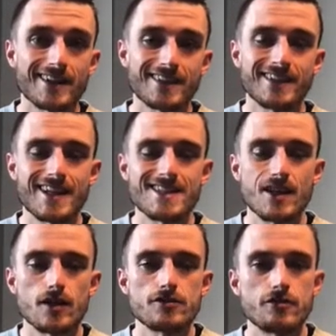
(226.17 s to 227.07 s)
that sells
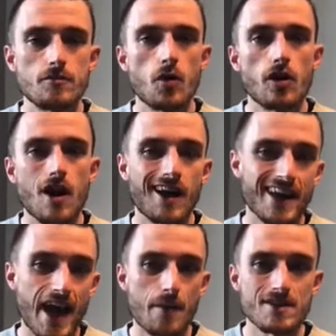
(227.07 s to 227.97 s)
for more on
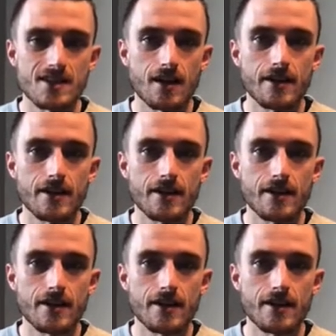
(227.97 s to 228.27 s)
Amazon.